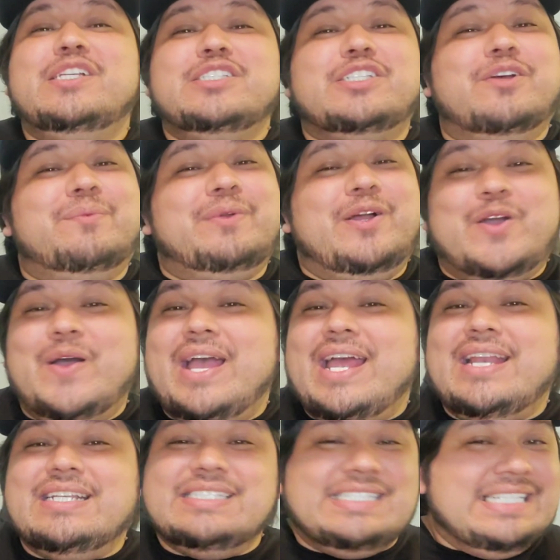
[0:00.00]
So go
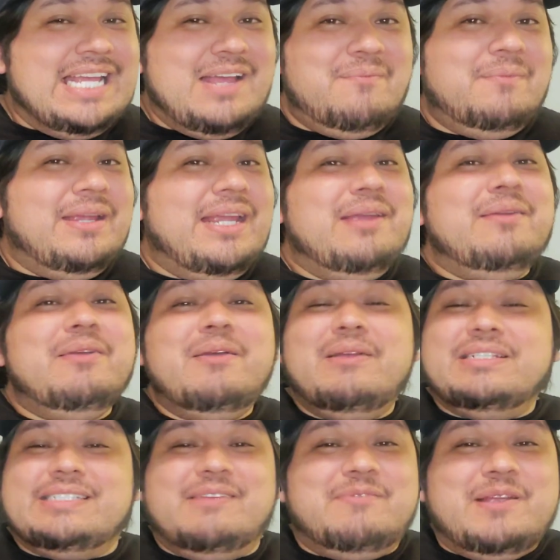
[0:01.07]
ahead and DM me,
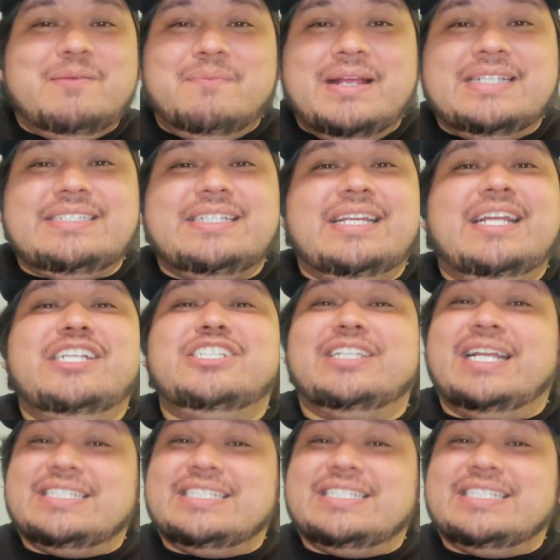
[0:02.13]
send me a message.